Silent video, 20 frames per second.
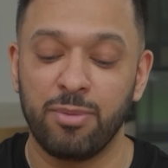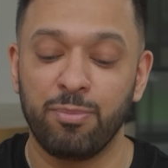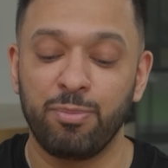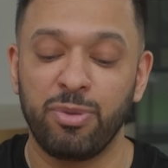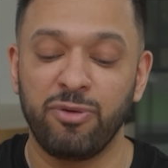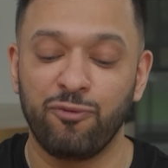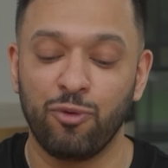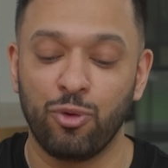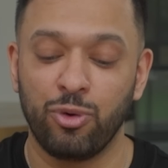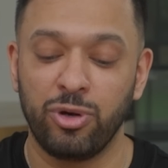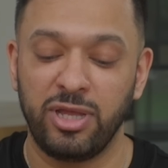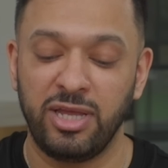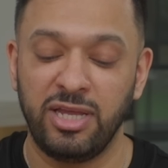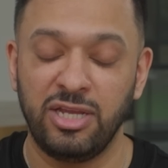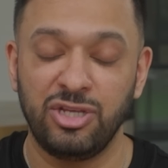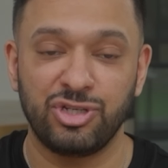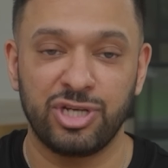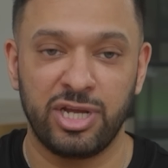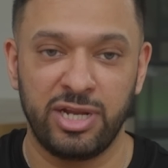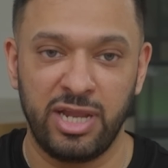before
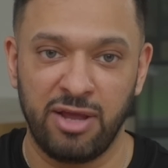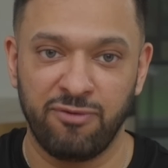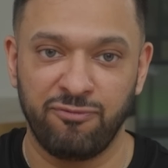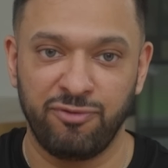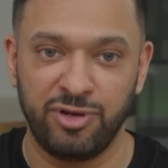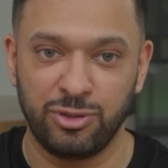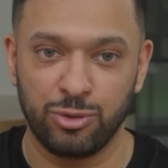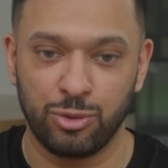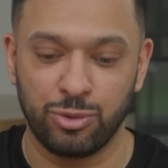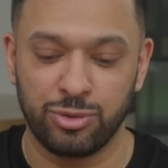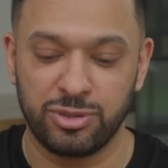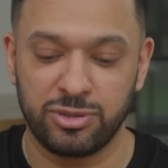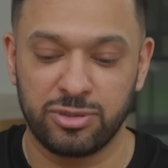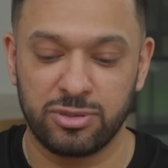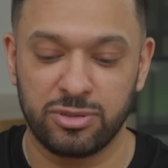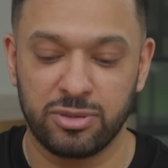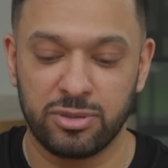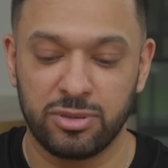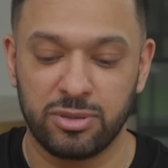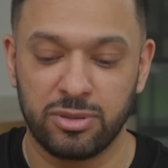each and every dose.